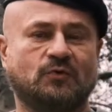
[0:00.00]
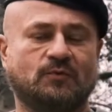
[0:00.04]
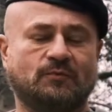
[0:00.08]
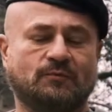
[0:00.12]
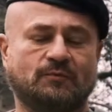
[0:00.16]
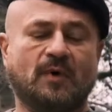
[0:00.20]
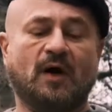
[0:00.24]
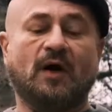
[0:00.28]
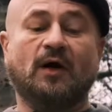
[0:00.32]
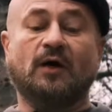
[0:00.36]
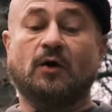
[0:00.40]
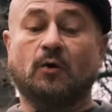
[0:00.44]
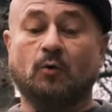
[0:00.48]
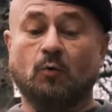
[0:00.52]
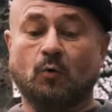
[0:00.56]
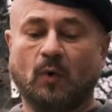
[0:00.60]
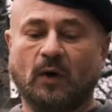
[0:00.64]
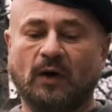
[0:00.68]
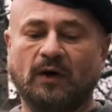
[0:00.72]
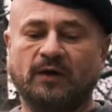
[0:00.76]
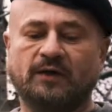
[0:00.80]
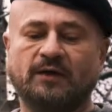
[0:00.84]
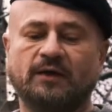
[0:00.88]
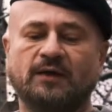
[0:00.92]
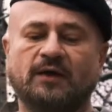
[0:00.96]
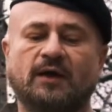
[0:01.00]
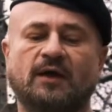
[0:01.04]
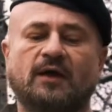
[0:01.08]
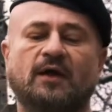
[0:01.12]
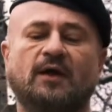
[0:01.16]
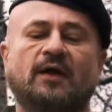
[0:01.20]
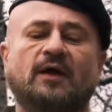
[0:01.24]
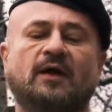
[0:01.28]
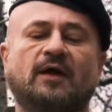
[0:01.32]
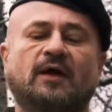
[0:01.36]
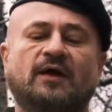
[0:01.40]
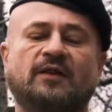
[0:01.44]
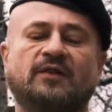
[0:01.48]

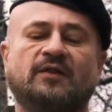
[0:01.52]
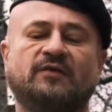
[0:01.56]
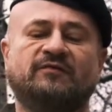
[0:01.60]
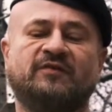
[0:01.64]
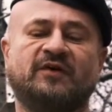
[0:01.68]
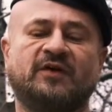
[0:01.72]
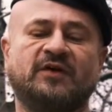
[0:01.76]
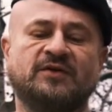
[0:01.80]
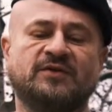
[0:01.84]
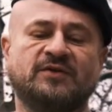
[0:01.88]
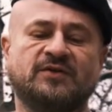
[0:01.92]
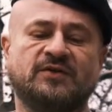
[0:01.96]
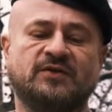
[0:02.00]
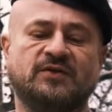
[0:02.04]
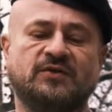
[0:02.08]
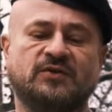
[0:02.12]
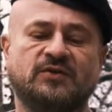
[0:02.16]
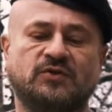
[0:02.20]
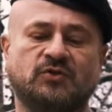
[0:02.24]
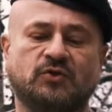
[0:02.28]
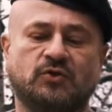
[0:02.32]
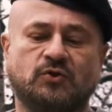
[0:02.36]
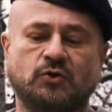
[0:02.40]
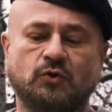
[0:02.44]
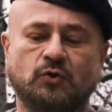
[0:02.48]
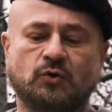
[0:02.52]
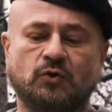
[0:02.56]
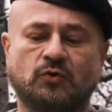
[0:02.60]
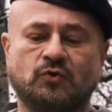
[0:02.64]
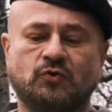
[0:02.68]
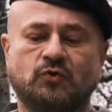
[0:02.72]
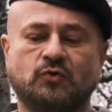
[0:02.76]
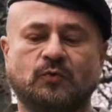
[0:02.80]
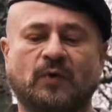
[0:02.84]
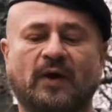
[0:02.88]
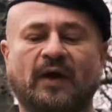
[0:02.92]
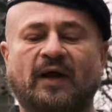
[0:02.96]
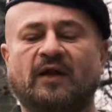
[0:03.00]
1 in the verses
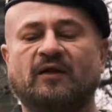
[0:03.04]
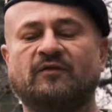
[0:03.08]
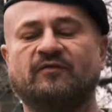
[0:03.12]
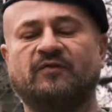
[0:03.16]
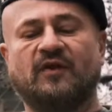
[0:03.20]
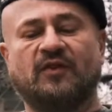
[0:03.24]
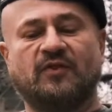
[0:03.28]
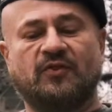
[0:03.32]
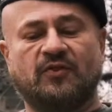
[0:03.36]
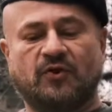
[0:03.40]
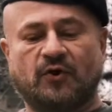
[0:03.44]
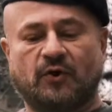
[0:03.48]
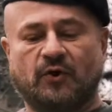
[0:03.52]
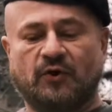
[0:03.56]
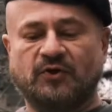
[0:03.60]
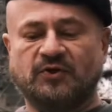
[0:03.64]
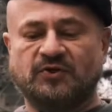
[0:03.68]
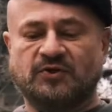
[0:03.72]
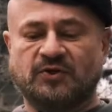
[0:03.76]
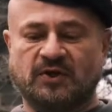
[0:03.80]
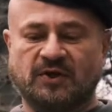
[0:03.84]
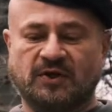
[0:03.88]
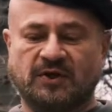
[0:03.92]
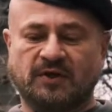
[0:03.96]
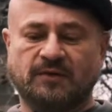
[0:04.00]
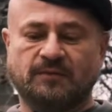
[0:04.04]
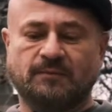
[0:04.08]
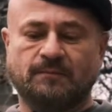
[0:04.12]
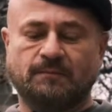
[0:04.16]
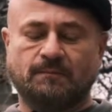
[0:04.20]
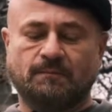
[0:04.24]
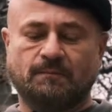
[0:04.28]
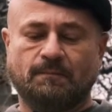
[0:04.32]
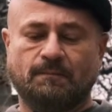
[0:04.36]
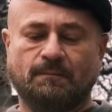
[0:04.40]
12 and 13.